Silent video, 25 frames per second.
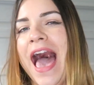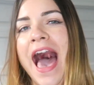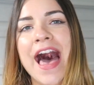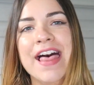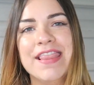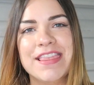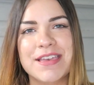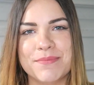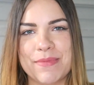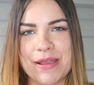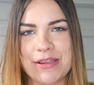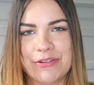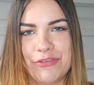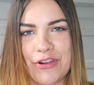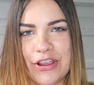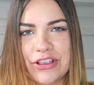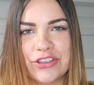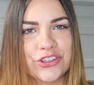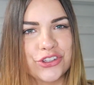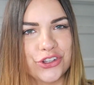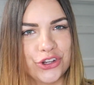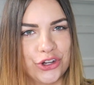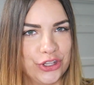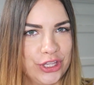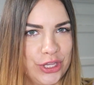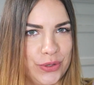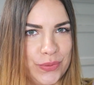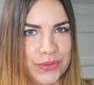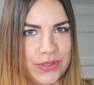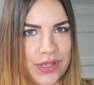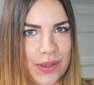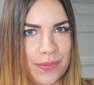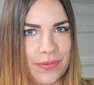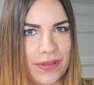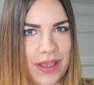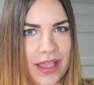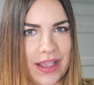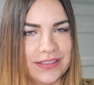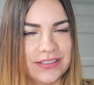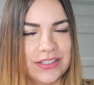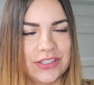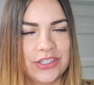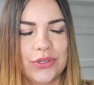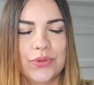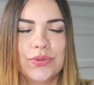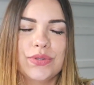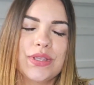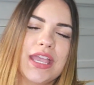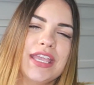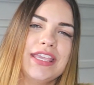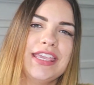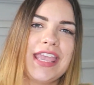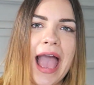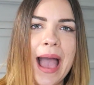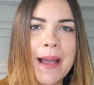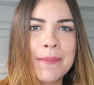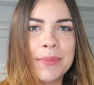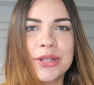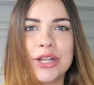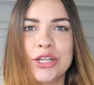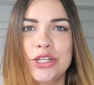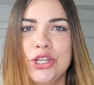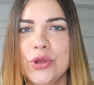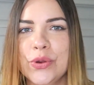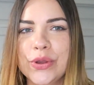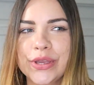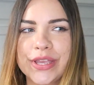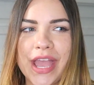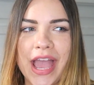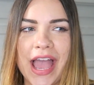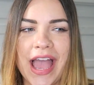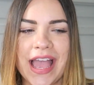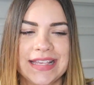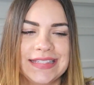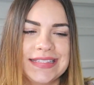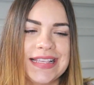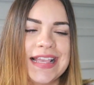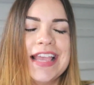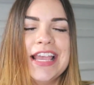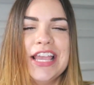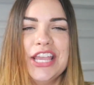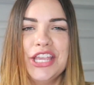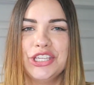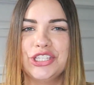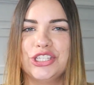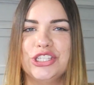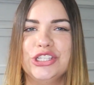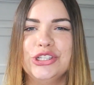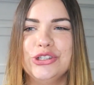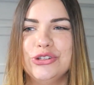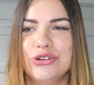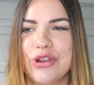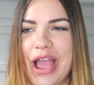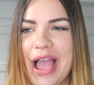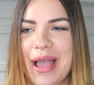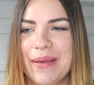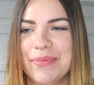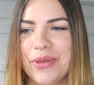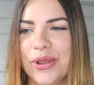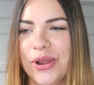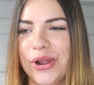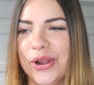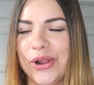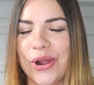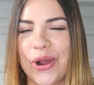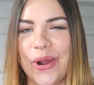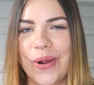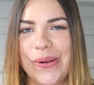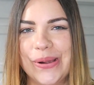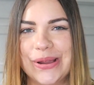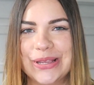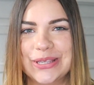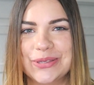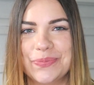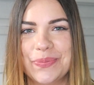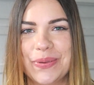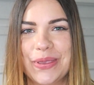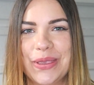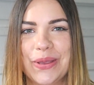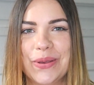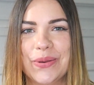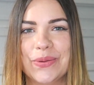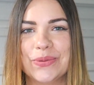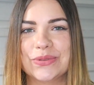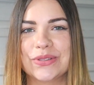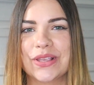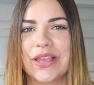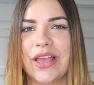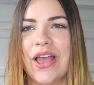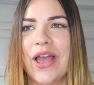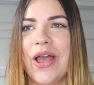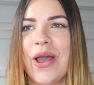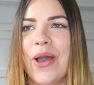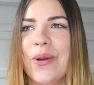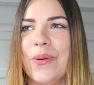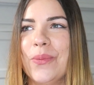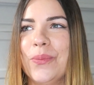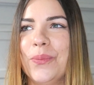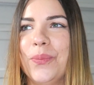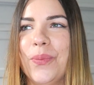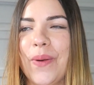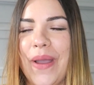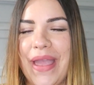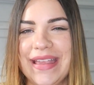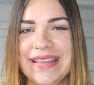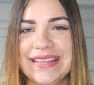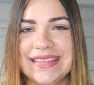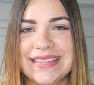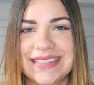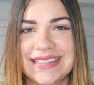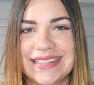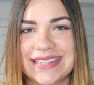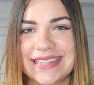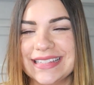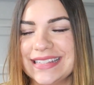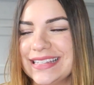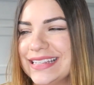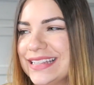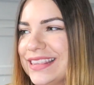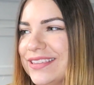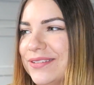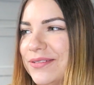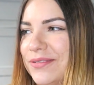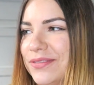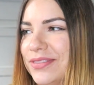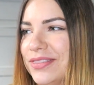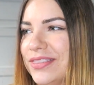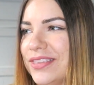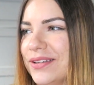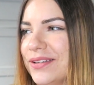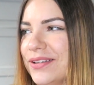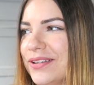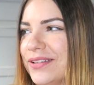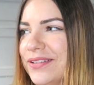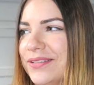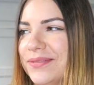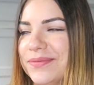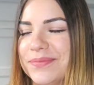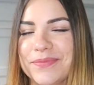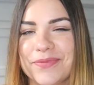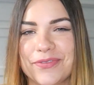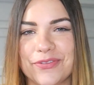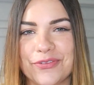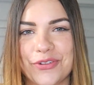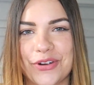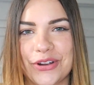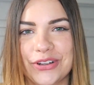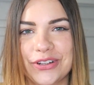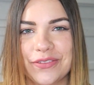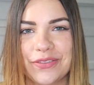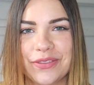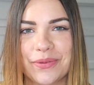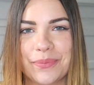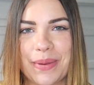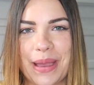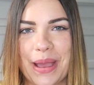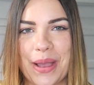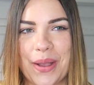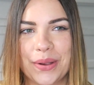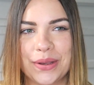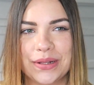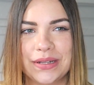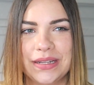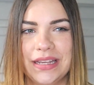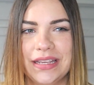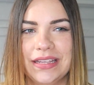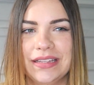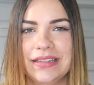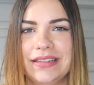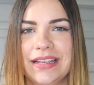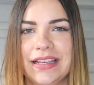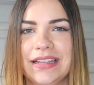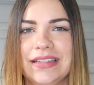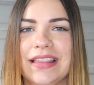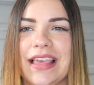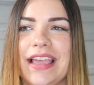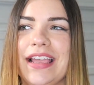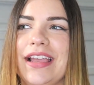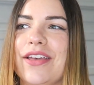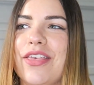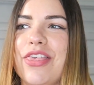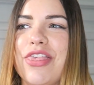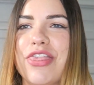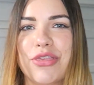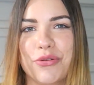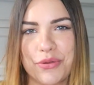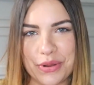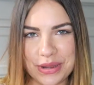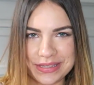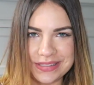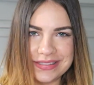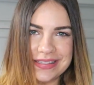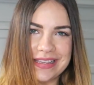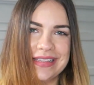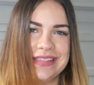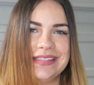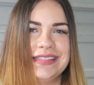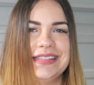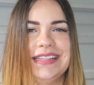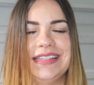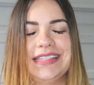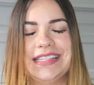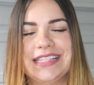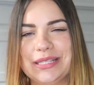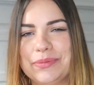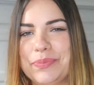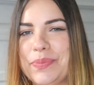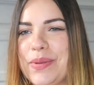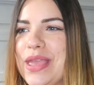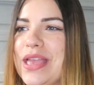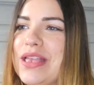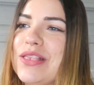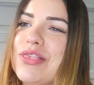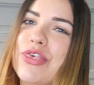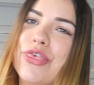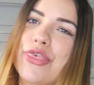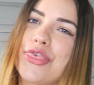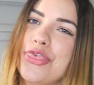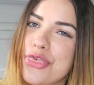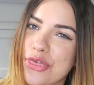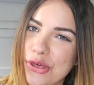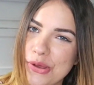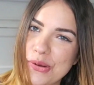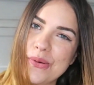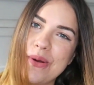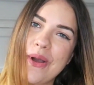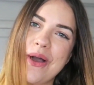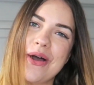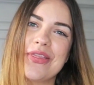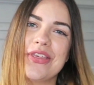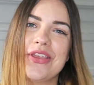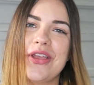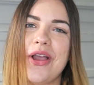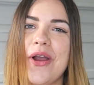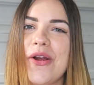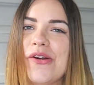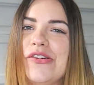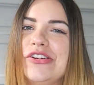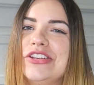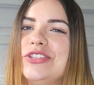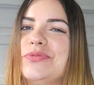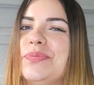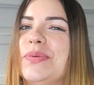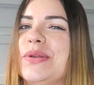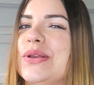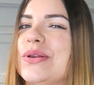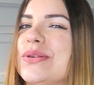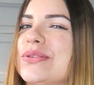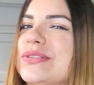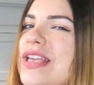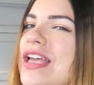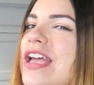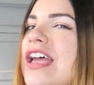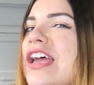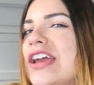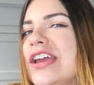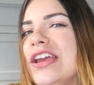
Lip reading: And then my friend Shirley was up next, and she was like, yeah, I'm gonna do it, guys. She grabbed her orange peels, went to the front of the balcony, did like a 360 spin, threw all the orange peels,